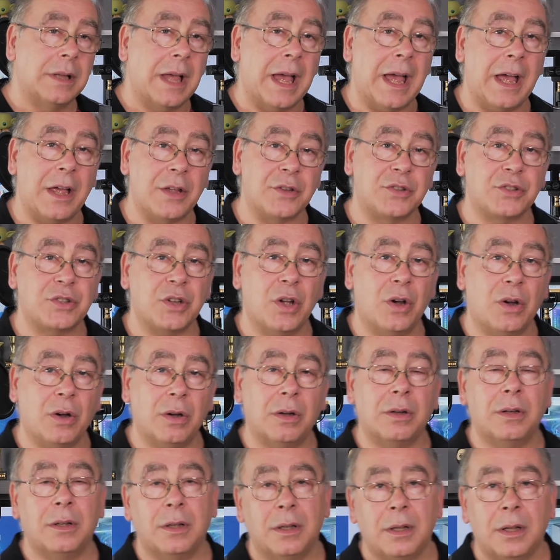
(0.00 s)
out of
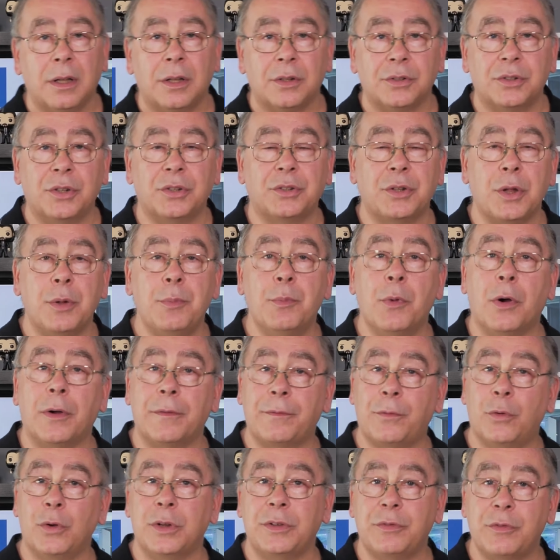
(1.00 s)
shot, to do my
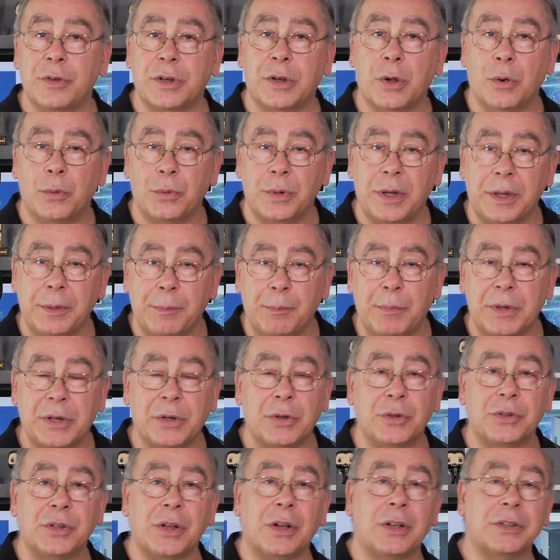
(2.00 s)
voice recording,
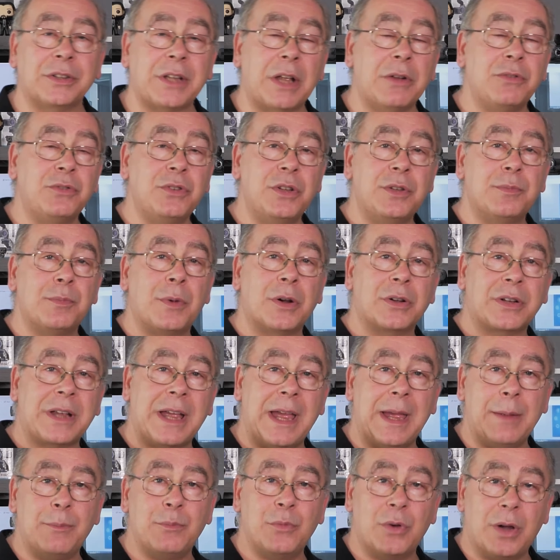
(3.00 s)
because I don't use my
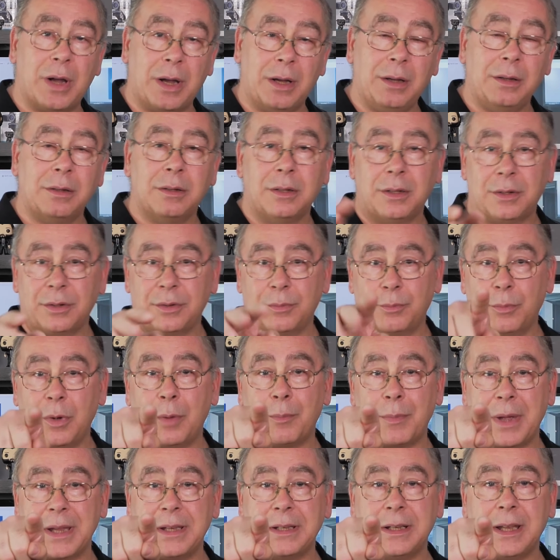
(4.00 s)
camera, my
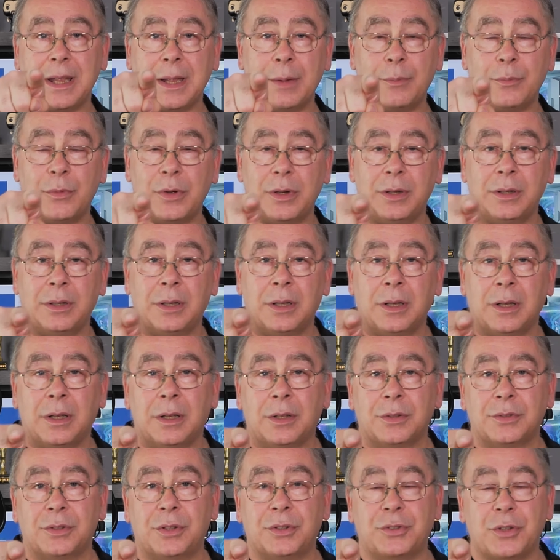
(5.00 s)
main camera,
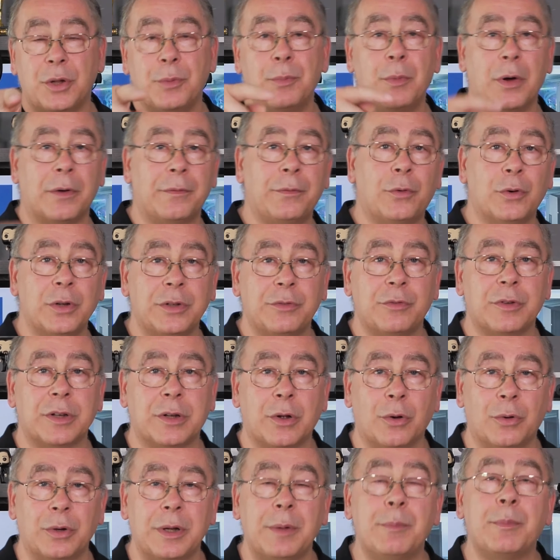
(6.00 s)
to do my voice
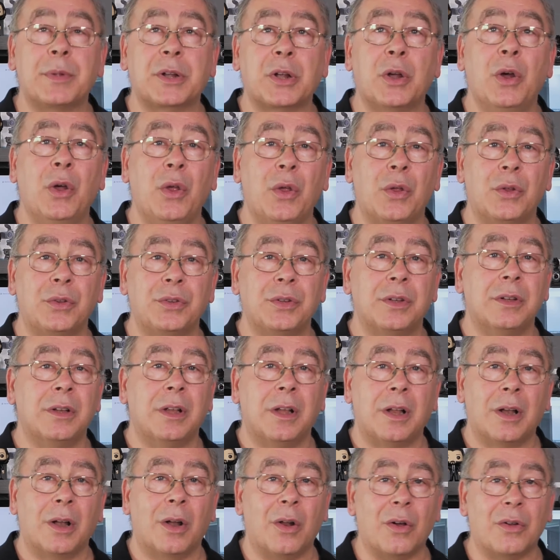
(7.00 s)
recording, because,
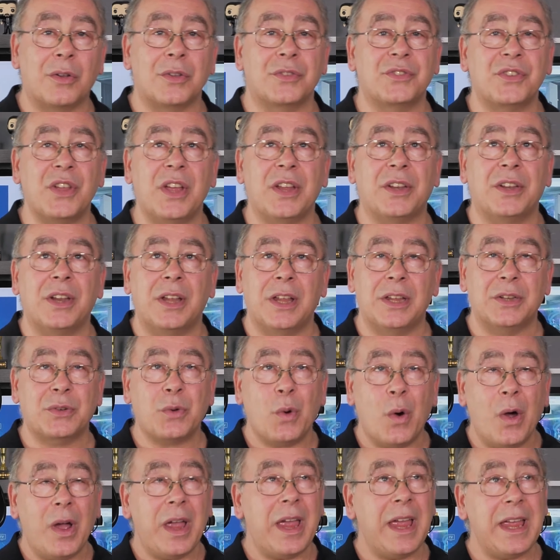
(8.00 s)
like I said, it's
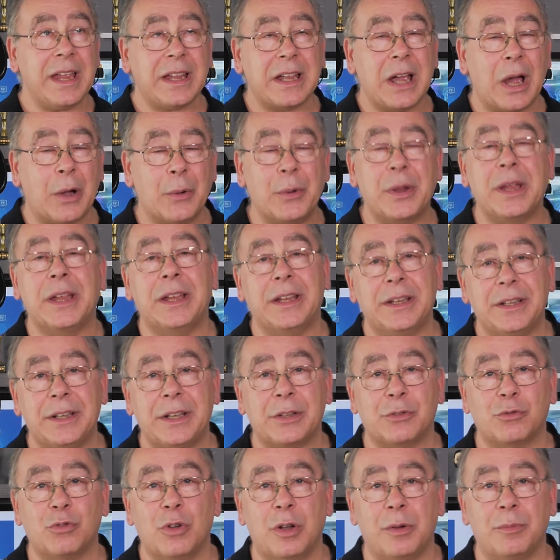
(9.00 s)
quite echoey in
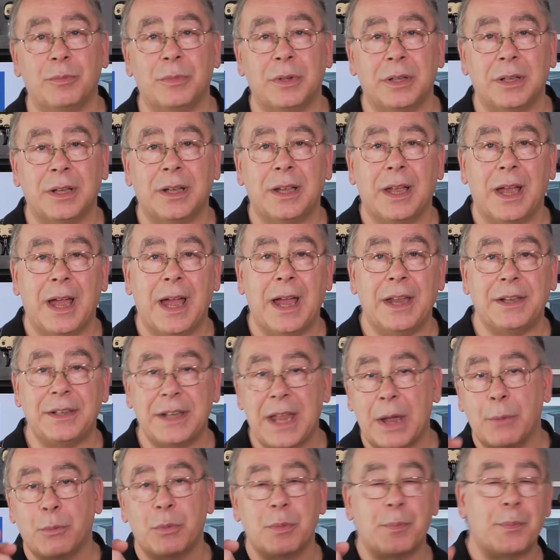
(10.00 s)
this room,
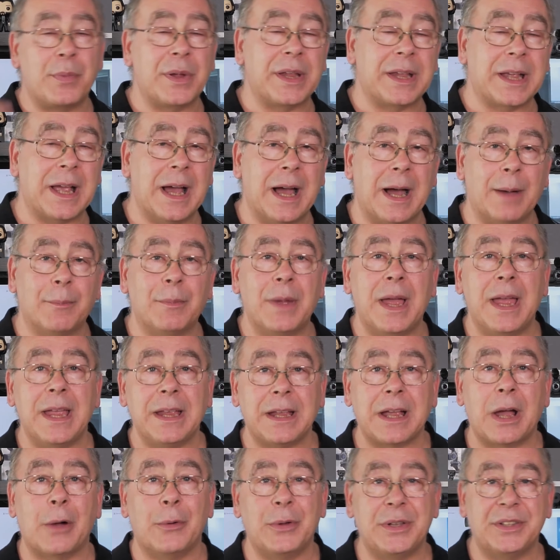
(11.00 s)
and that would pick up
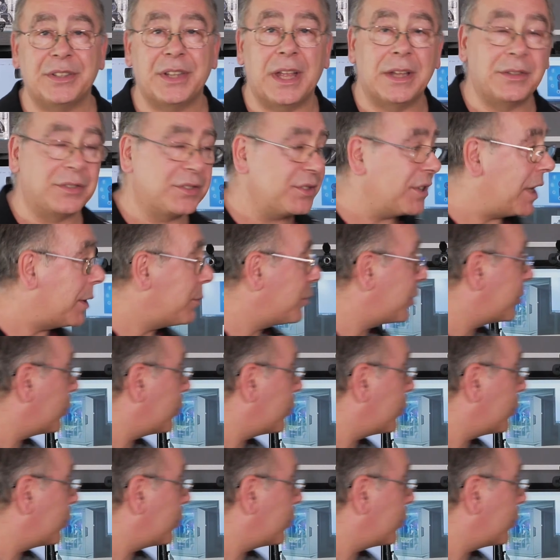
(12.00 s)
echoey sounds, same